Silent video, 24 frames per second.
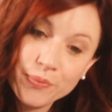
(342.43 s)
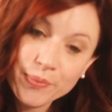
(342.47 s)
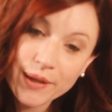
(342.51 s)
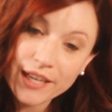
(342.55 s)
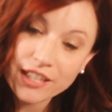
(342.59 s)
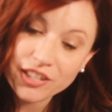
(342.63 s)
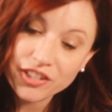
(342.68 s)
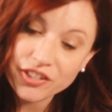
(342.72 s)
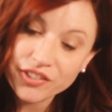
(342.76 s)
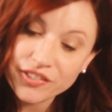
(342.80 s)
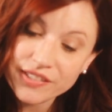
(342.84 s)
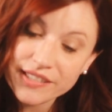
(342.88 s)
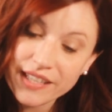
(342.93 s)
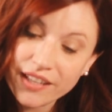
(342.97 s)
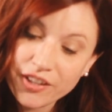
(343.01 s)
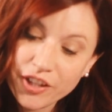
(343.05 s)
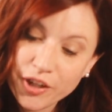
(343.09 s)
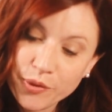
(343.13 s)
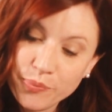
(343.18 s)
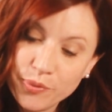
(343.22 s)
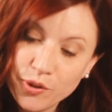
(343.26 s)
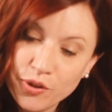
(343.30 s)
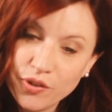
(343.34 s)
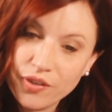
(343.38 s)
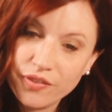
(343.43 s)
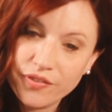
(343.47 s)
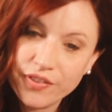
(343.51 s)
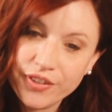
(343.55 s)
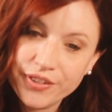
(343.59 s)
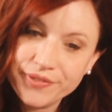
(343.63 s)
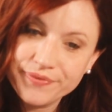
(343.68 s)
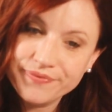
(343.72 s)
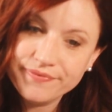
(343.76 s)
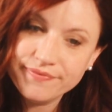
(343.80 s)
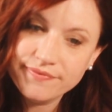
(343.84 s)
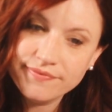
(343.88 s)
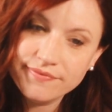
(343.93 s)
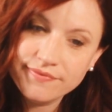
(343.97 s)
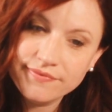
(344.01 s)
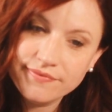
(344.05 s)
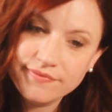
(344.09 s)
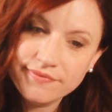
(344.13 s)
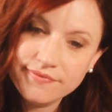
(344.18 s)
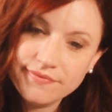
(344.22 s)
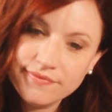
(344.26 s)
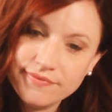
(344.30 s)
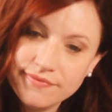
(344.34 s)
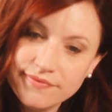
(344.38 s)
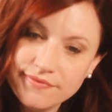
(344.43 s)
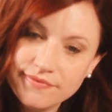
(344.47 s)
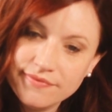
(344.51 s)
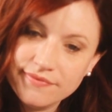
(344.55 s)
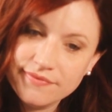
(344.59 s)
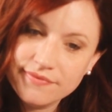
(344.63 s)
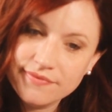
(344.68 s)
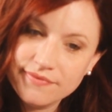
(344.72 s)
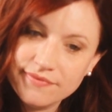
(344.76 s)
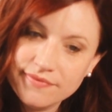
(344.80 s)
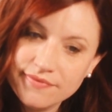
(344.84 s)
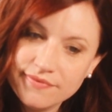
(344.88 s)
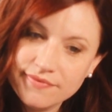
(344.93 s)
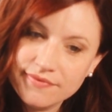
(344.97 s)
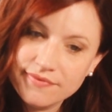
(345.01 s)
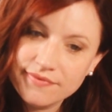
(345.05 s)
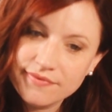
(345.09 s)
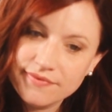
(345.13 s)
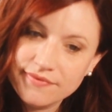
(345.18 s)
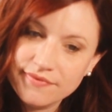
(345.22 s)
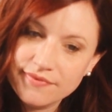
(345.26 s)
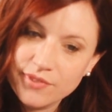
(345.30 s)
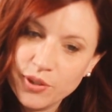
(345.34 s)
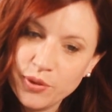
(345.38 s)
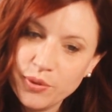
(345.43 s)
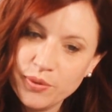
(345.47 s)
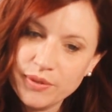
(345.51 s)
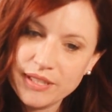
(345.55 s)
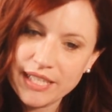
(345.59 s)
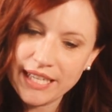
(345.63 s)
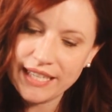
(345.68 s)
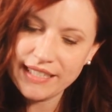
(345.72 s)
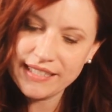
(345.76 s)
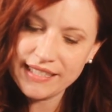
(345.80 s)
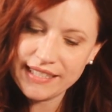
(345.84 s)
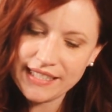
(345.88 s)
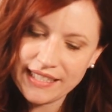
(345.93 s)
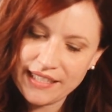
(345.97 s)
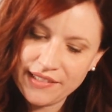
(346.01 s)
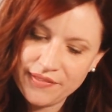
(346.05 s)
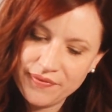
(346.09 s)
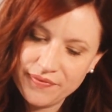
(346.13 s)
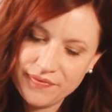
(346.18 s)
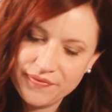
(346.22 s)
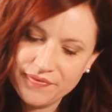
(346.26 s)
treatment itself wasn't all that different than what we had been doing, but it was